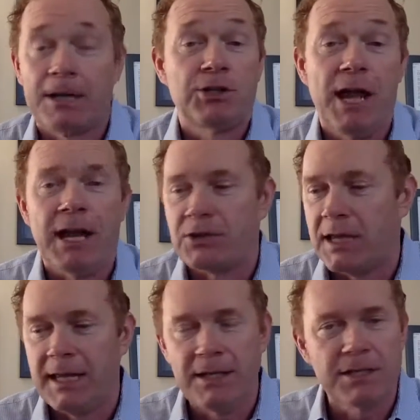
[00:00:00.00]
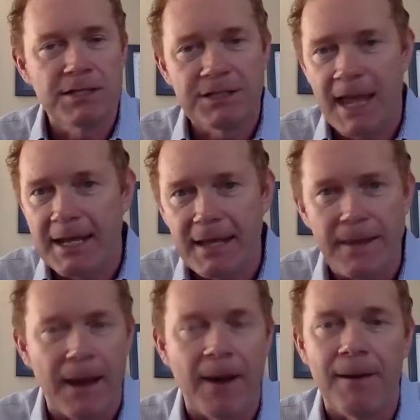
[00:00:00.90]
change. And he just stayed
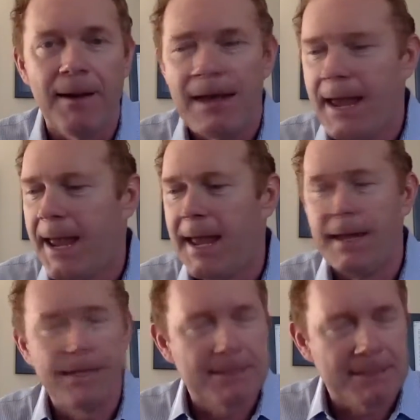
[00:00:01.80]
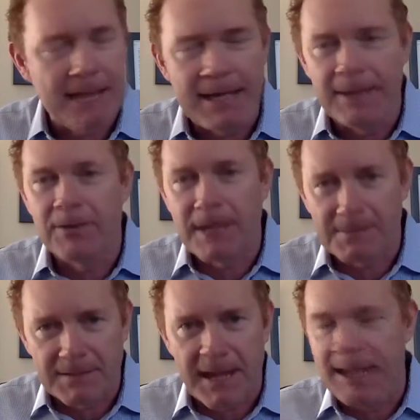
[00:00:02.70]
in there,
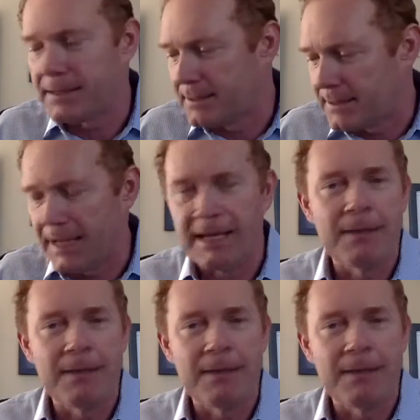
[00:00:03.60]
kept staying, sent an